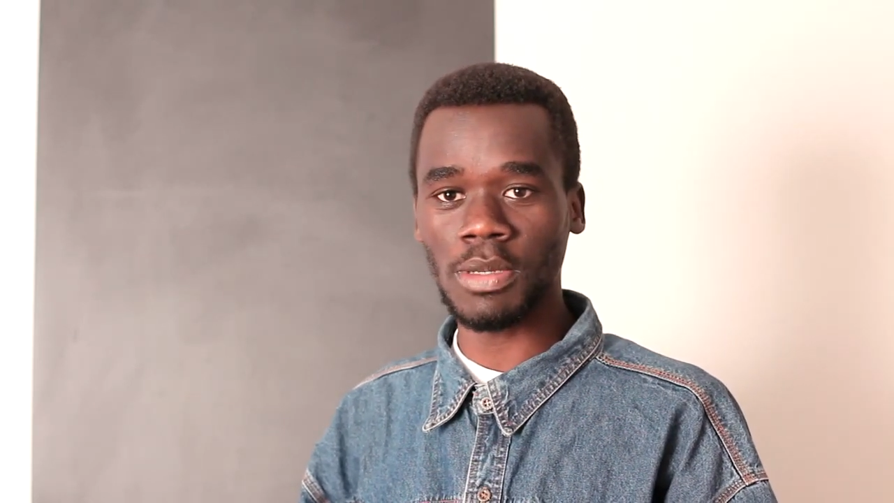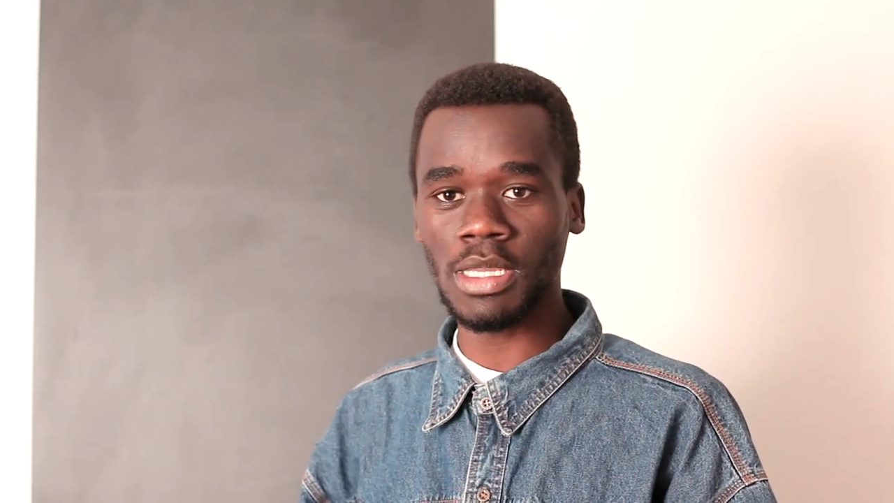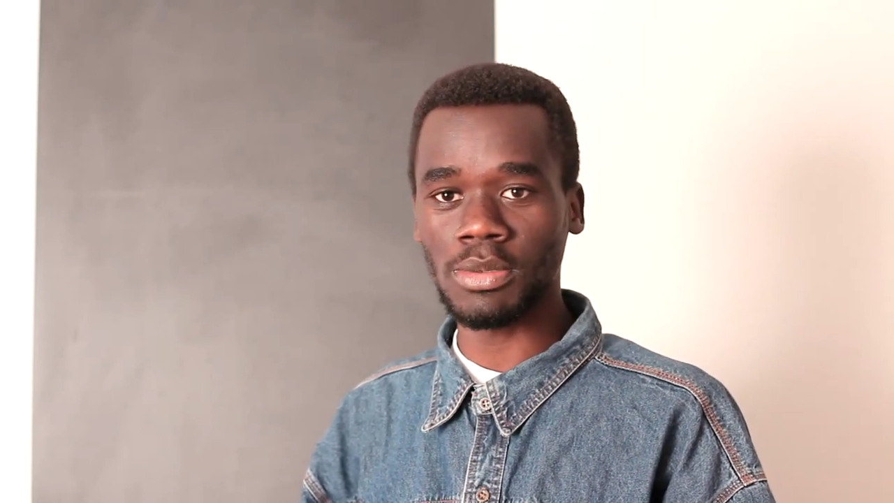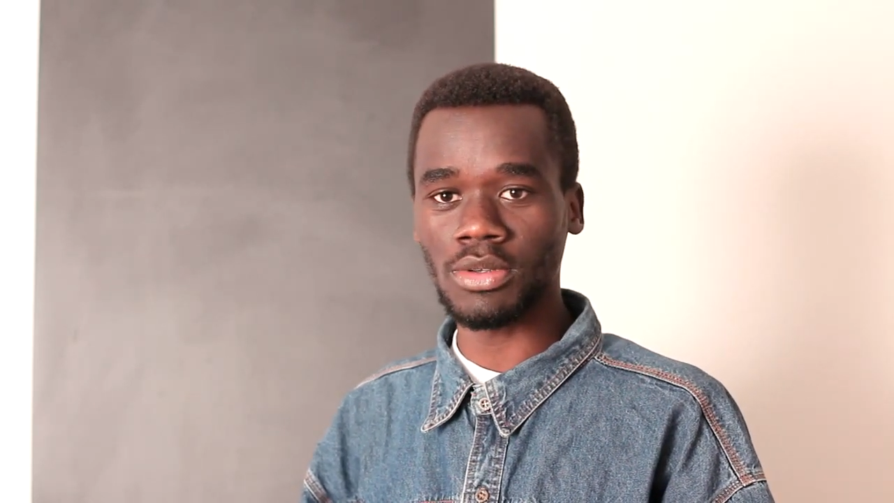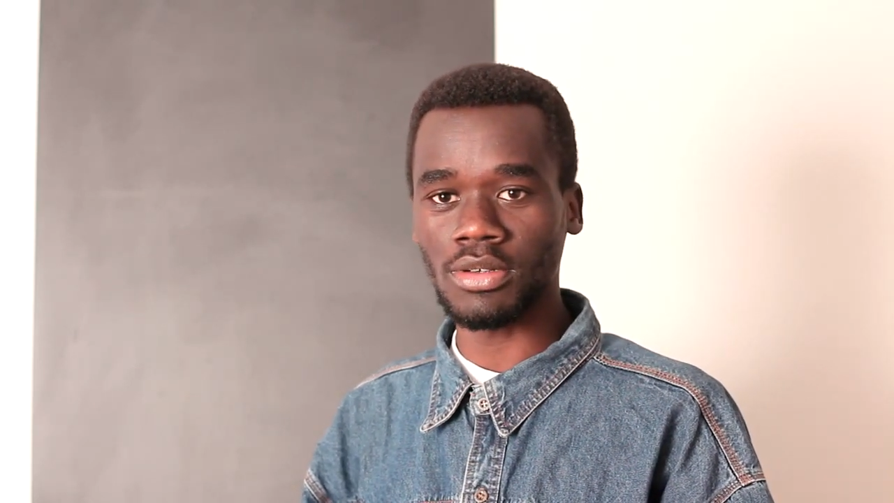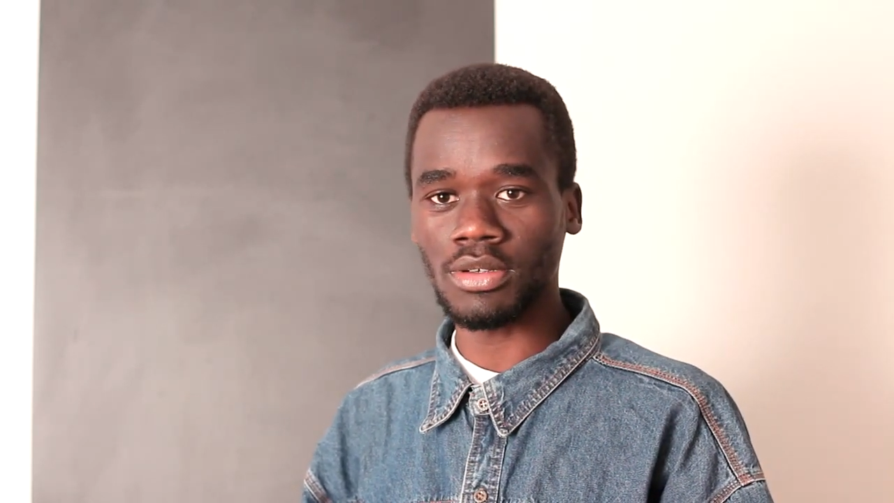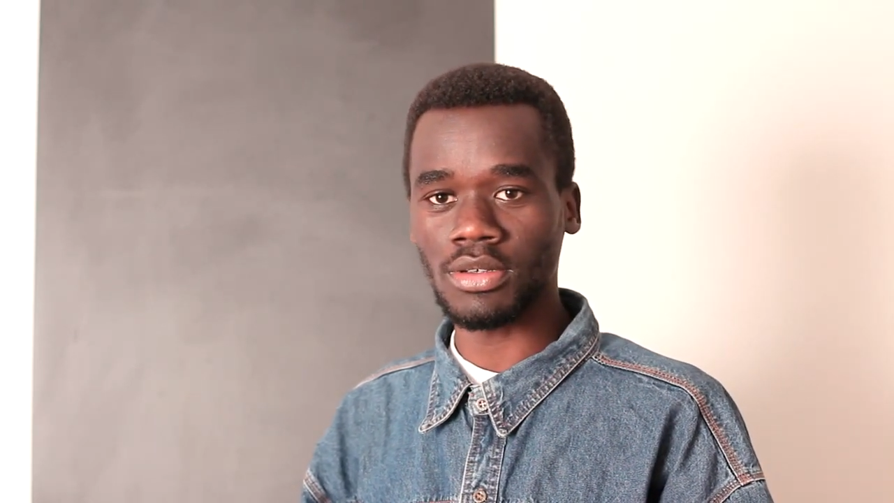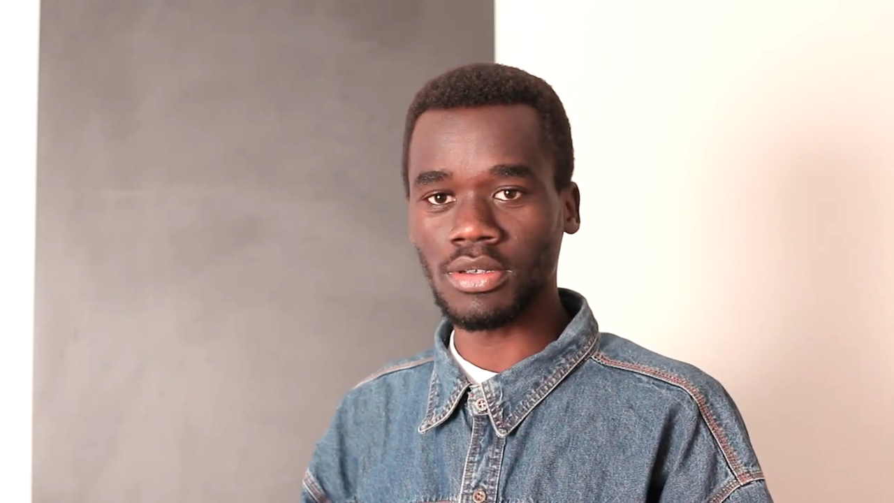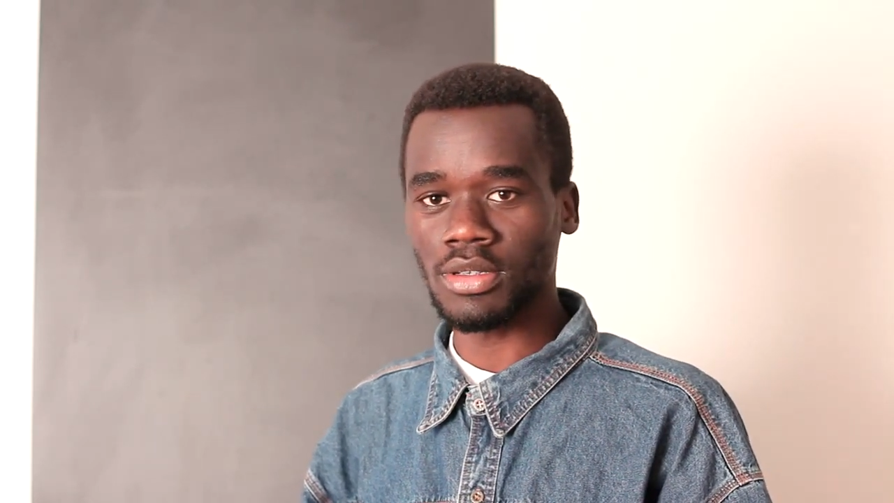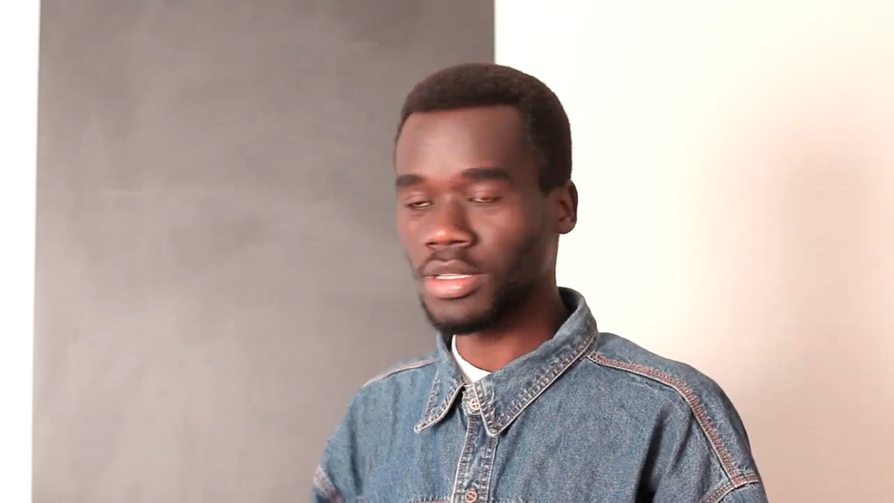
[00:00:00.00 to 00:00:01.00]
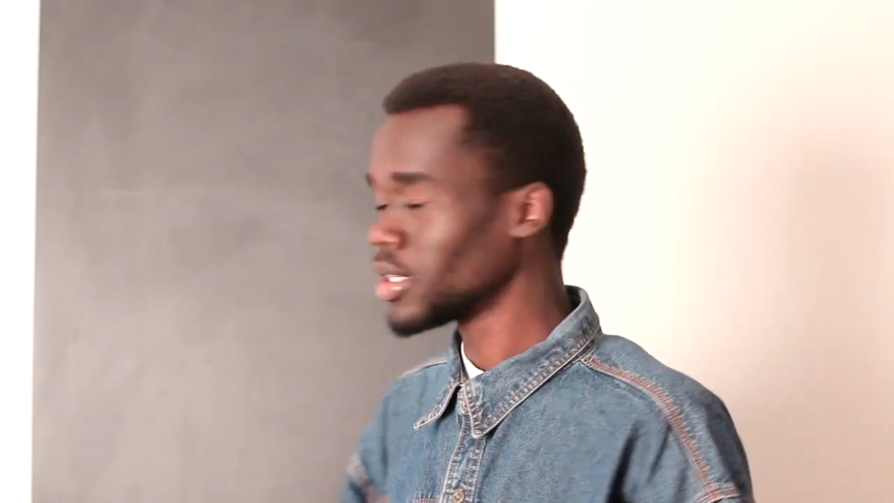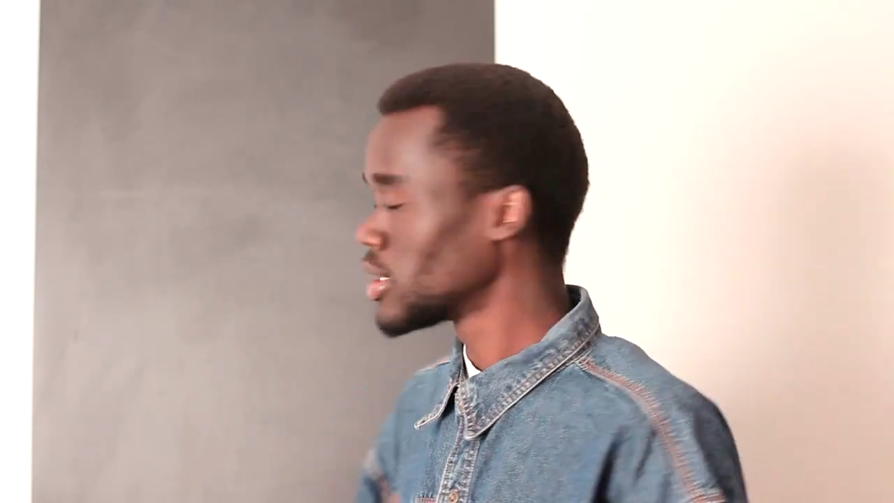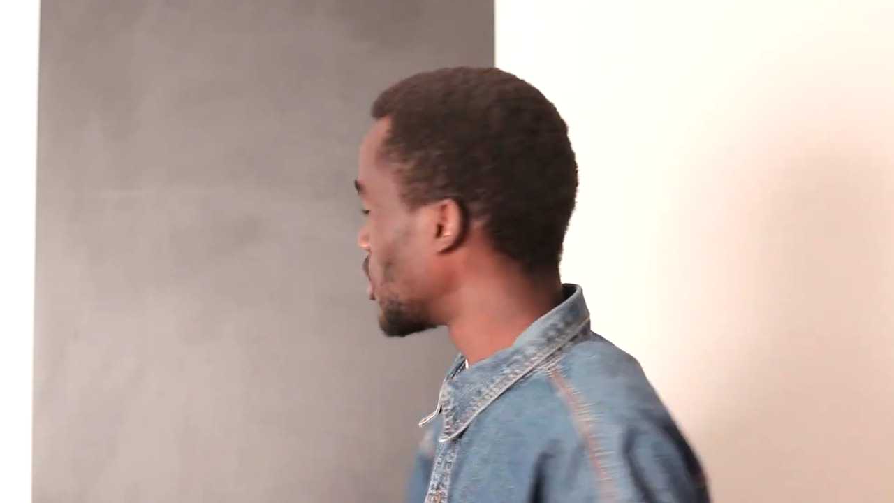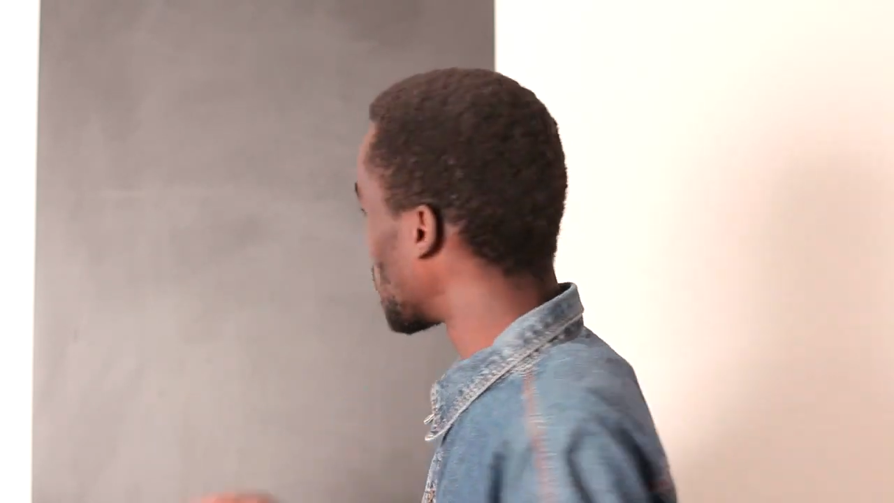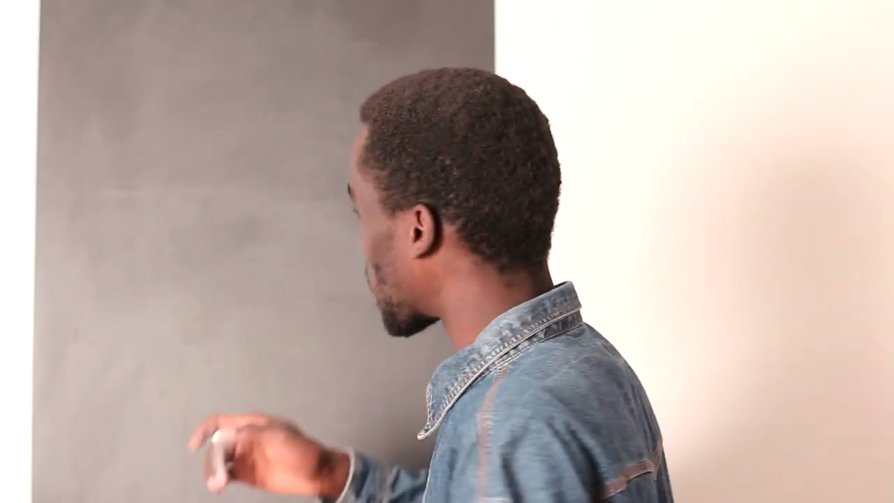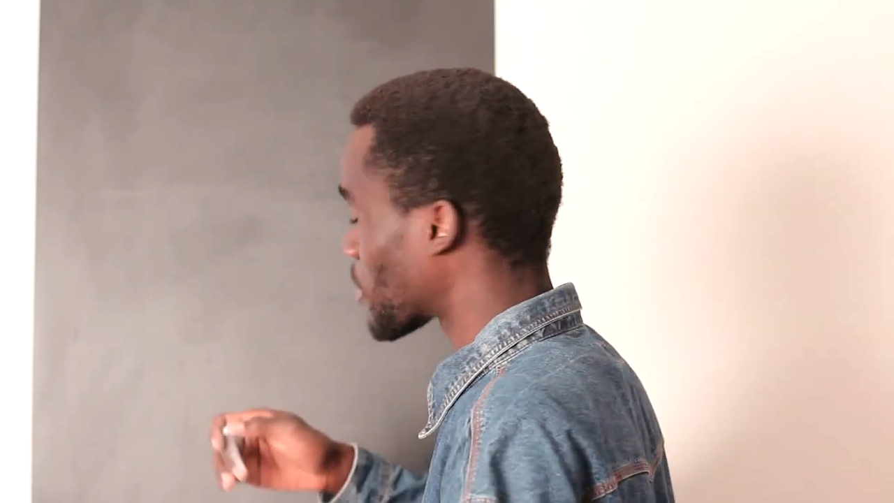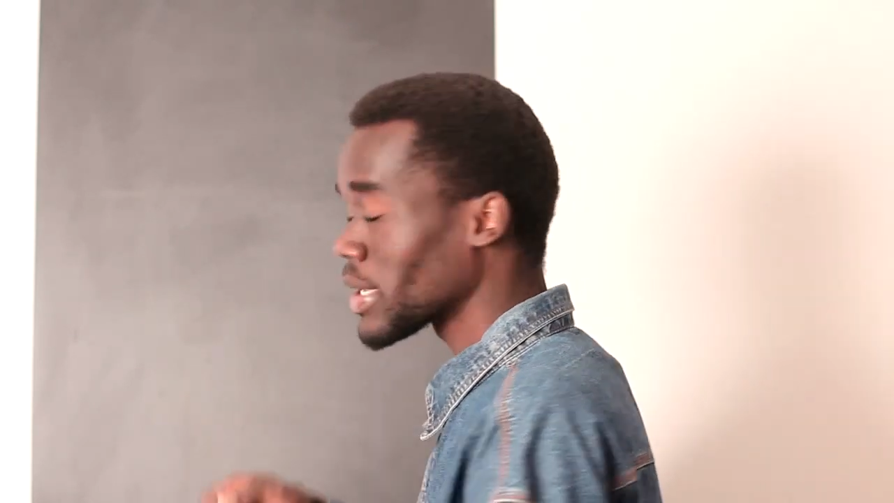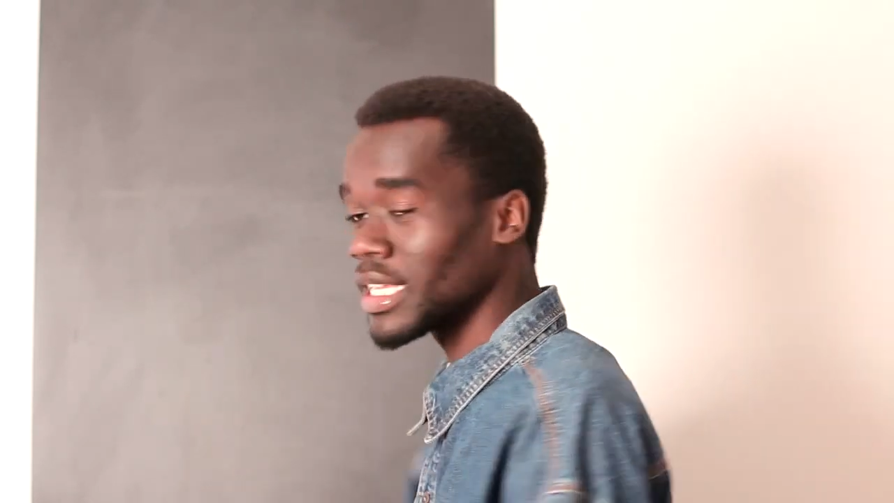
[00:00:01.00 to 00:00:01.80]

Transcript: people? Proper